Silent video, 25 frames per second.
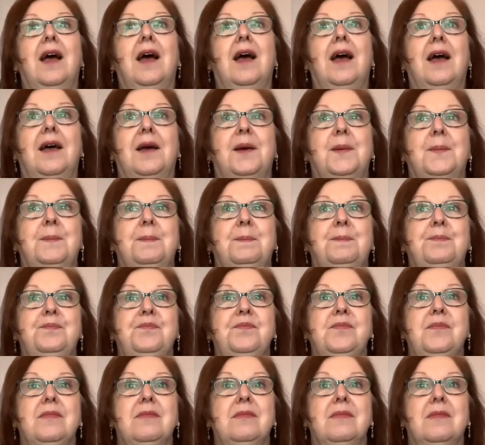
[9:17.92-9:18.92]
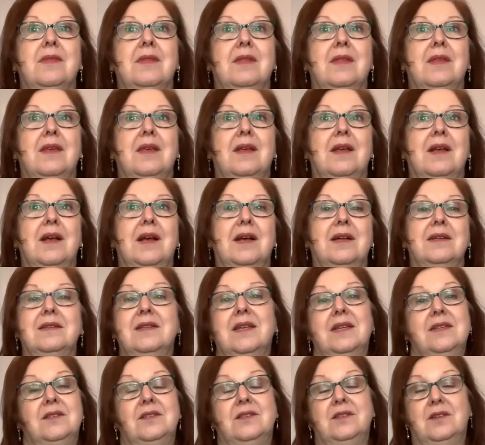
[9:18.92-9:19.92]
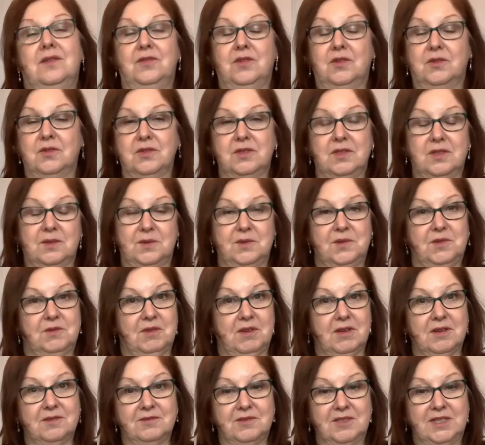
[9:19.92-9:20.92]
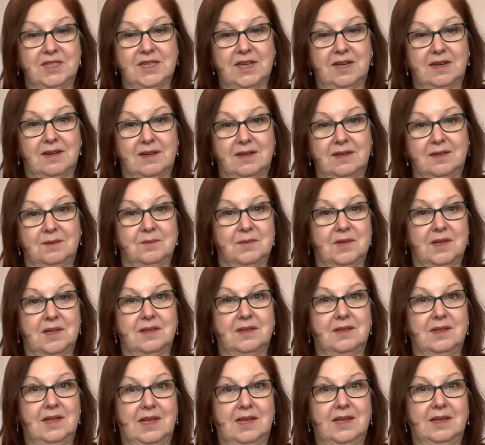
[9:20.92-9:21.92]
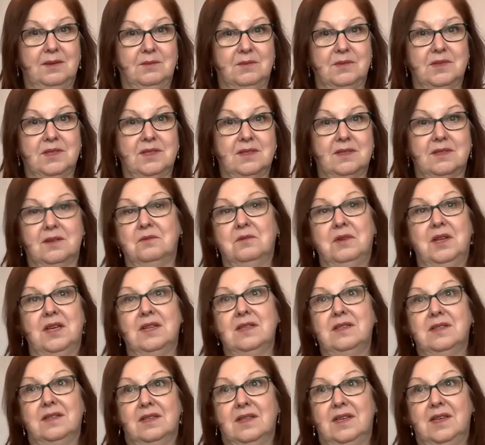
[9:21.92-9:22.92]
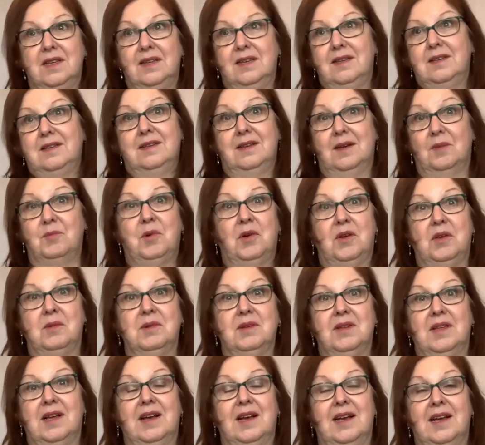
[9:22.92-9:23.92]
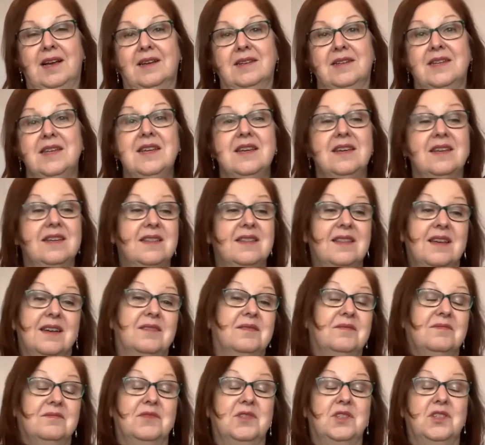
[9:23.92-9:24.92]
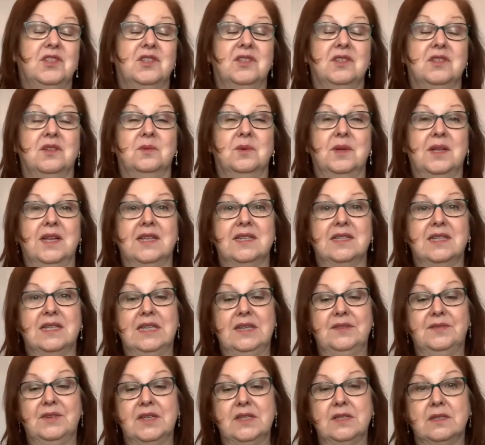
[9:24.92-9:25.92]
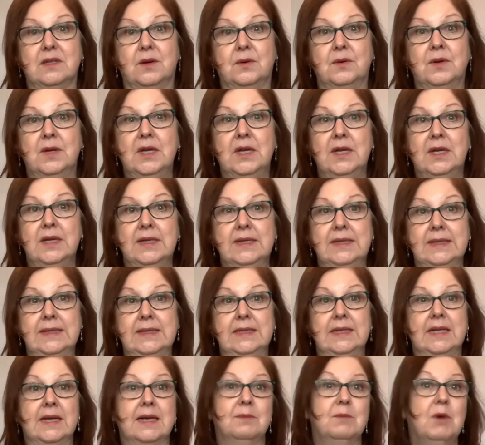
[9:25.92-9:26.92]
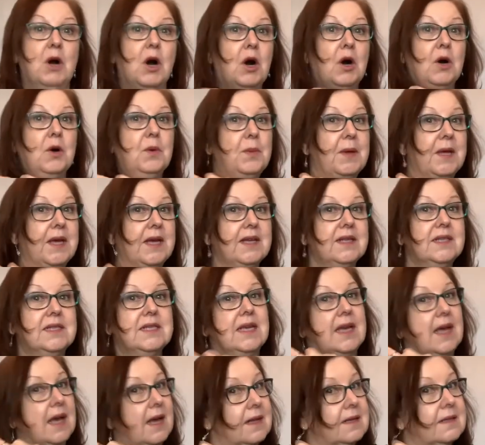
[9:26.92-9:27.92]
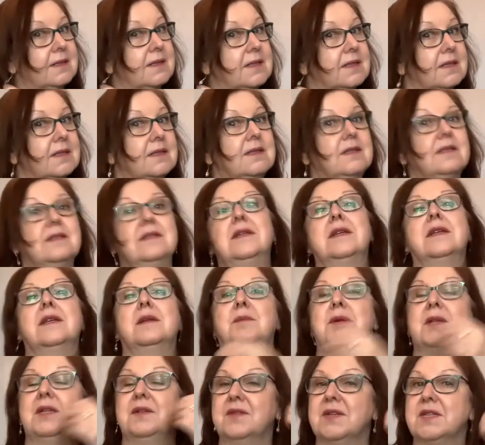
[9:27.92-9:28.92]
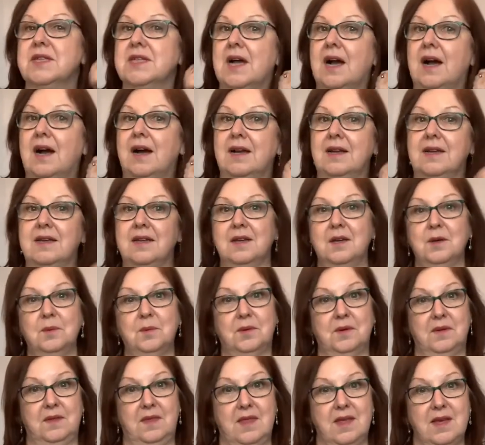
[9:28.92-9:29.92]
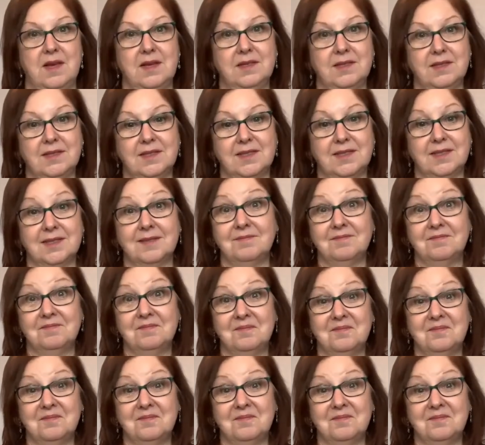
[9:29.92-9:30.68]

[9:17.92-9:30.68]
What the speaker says: And then, of course, there was recovery time, and then it was so near to the appointment that I had here that we just thought, well, let's leave it. So I'm hoping to get a little bit of a tidy up on this.